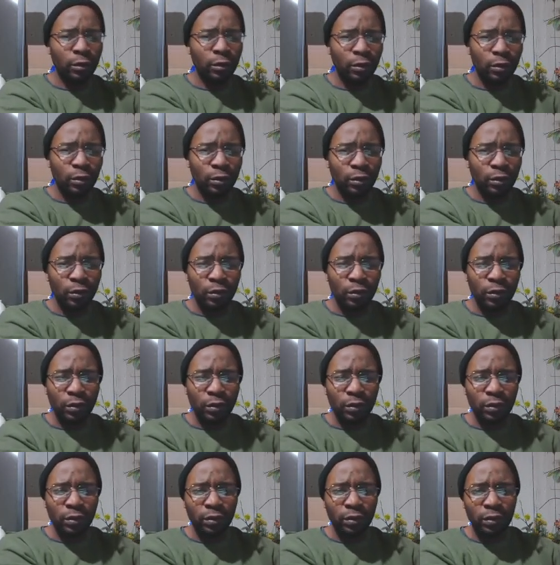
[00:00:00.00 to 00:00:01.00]

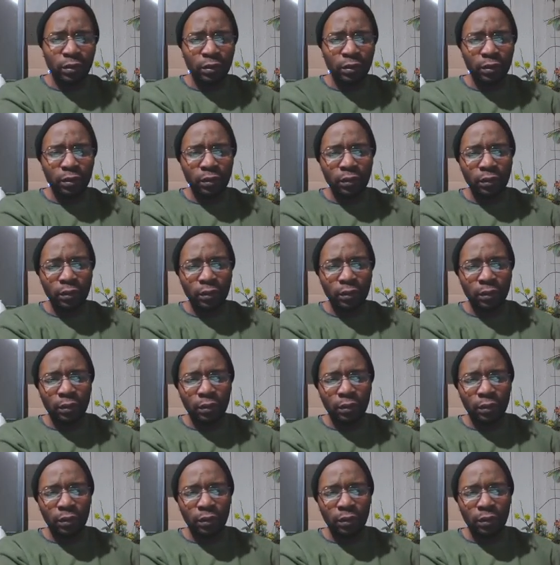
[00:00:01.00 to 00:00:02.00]

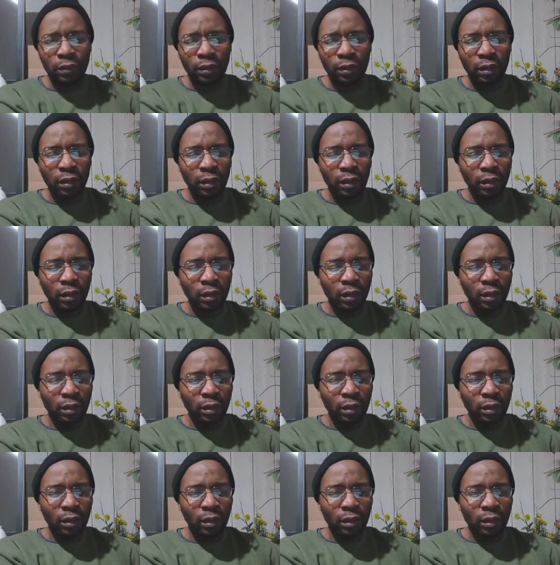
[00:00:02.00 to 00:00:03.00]

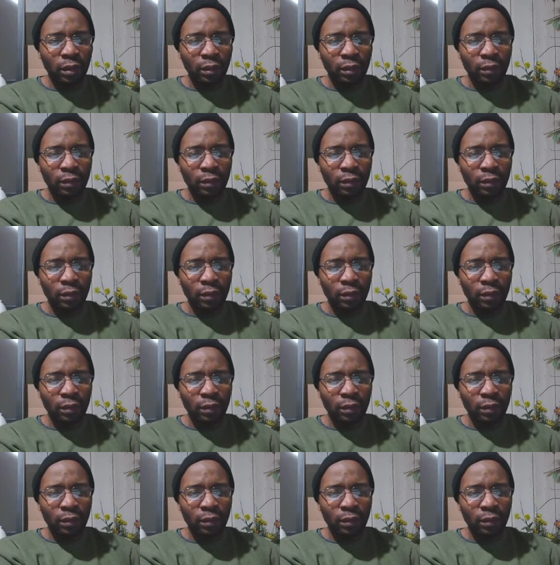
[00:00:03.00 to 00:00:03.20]
No one is speaking in this clip.